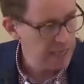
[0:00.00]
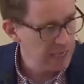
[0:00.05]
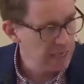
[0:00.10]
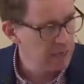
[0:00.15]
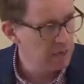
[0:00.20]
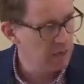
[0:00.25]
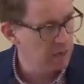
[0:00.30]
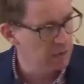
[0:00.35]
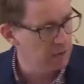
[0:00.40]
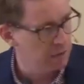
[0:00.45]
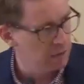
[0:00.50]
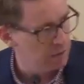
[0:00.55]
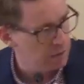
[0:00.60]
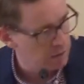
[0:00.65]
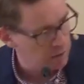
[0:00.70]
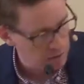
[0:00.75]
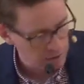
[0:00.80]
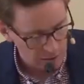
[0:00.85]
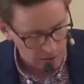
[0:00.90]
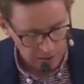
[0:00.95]

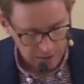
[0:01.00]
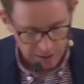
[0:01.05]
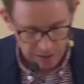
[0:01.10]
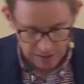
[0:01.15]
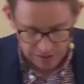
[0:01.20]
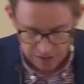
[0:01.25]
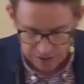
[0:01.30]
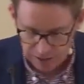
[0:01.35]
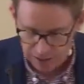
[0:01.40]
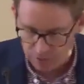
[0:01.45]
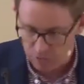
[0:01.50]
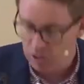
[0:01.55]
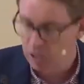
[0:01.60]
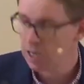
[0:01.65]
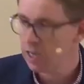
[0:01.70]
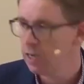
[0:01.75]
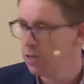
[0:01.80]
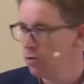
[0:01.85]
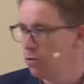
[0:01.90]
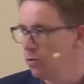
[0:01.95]
Achan is now
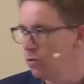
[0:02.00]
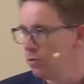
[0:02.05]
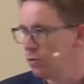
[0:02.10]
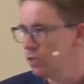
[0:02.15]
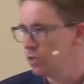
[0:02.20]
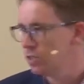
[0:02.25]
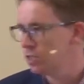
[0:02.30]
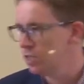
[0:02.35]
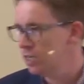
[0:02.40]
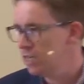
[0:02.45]
killed,